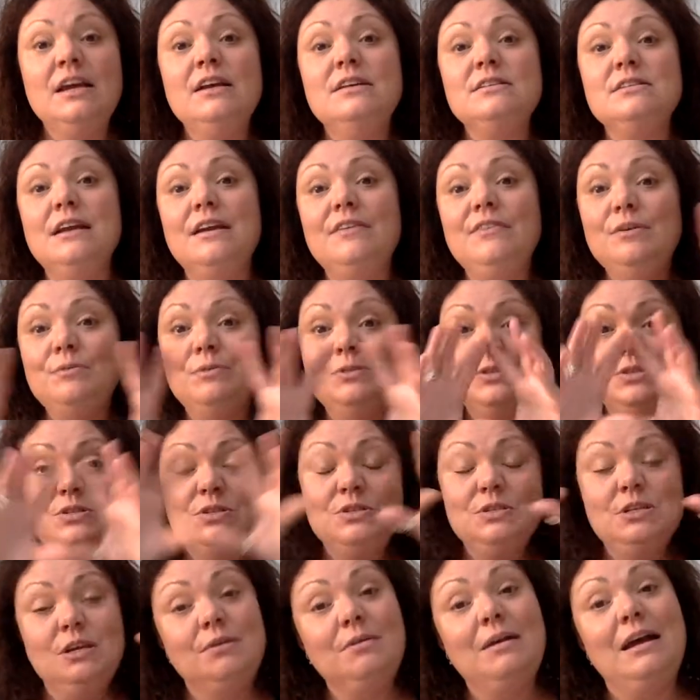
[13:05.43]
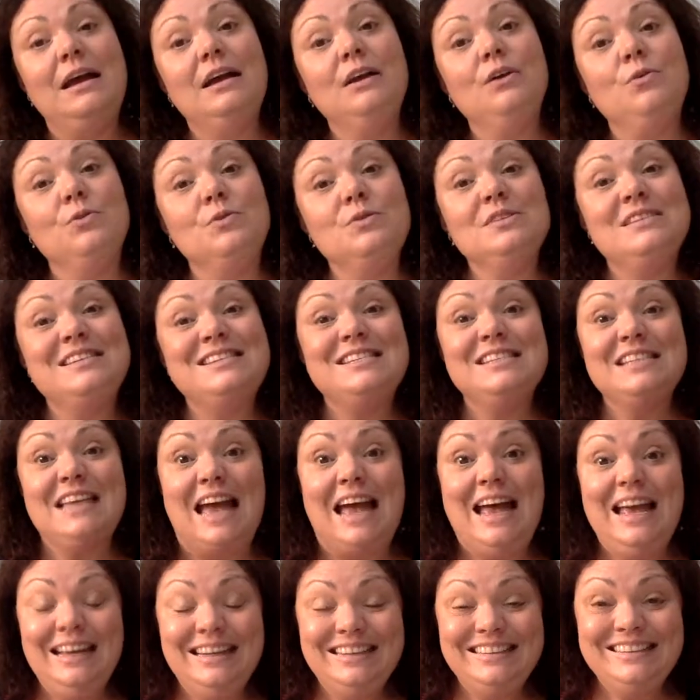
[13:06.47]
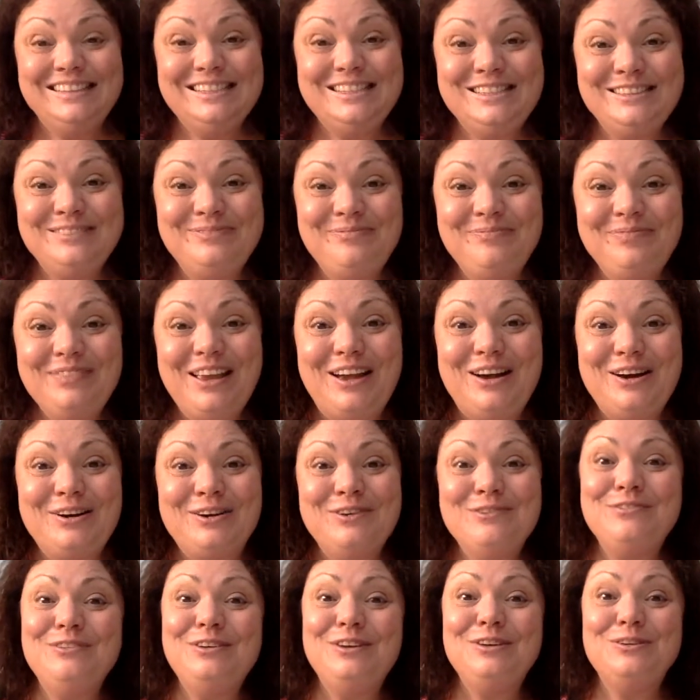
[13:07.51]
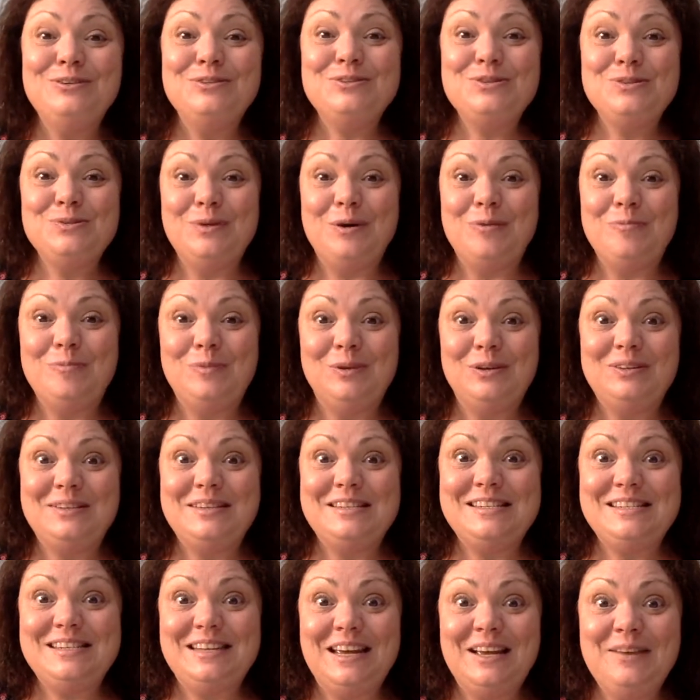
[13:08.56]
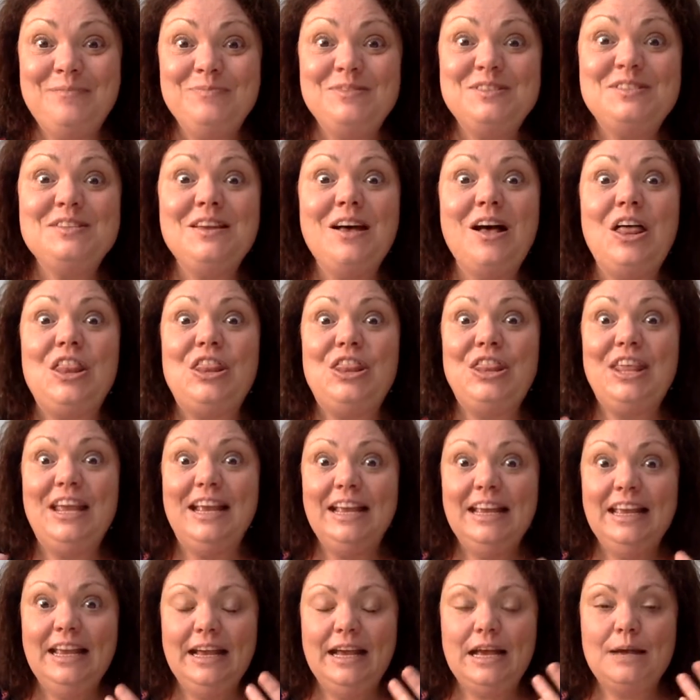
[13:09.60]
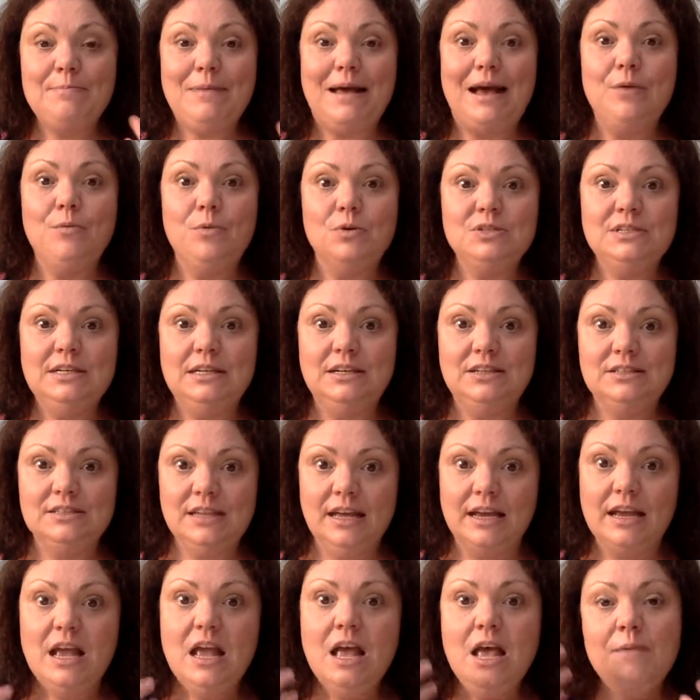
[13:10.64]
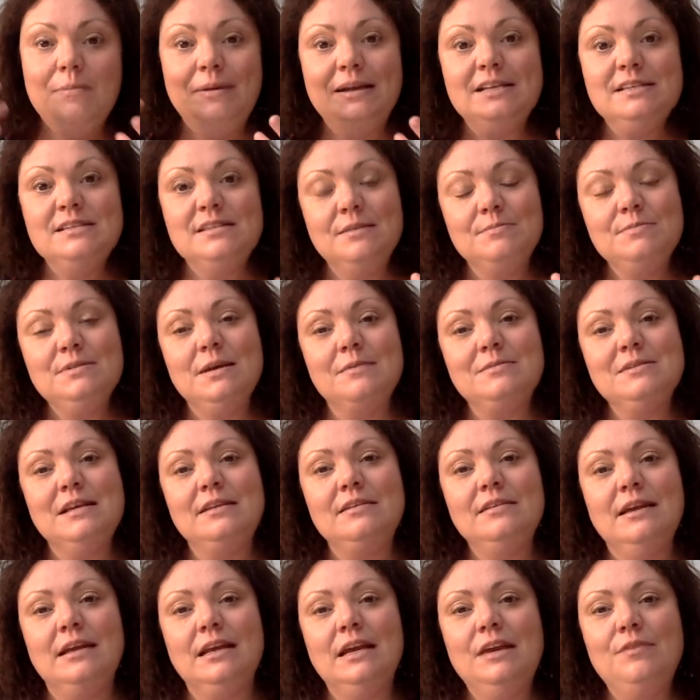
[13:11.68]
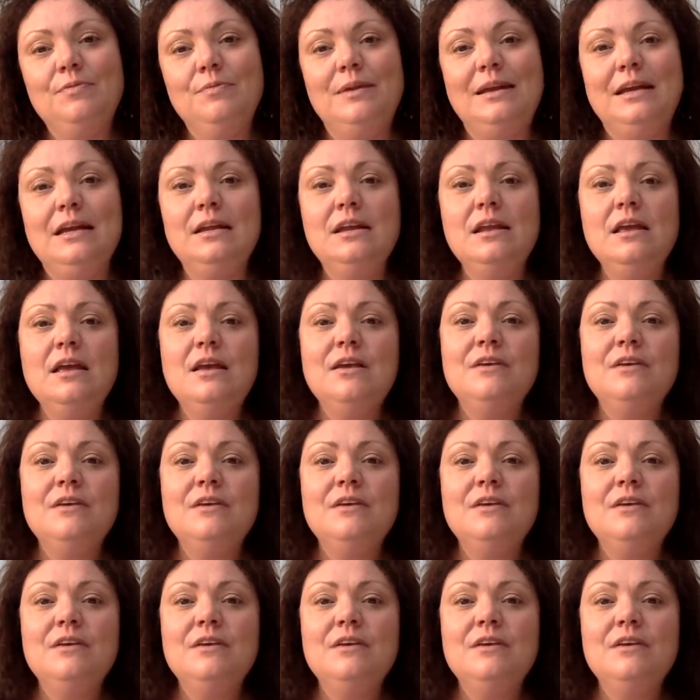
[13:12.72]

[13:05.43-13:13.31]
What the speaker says: So if you want to do a sketch of your swamp monster, start thinking about what it looks like, because sometimes I think if we can